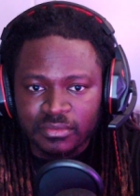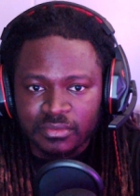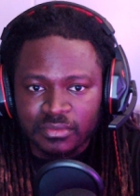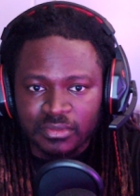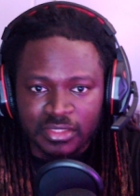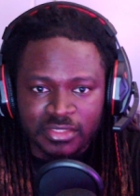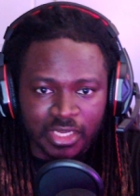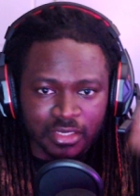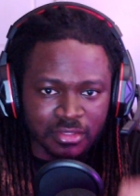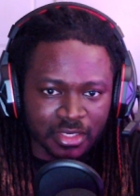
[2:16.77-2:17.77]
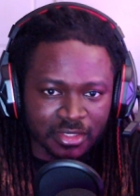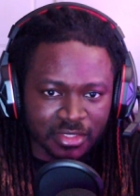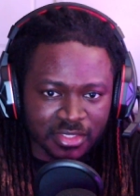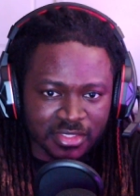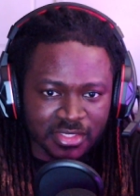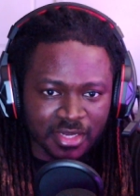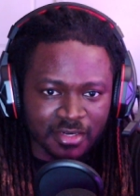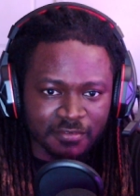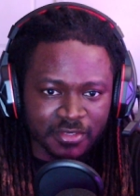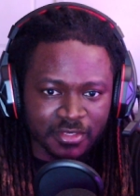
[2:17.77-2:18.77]
I'm taking a look at the inside
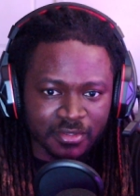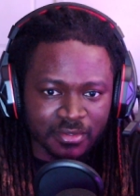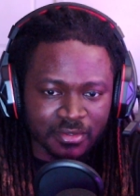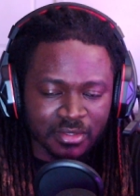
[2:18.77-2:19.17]
of it here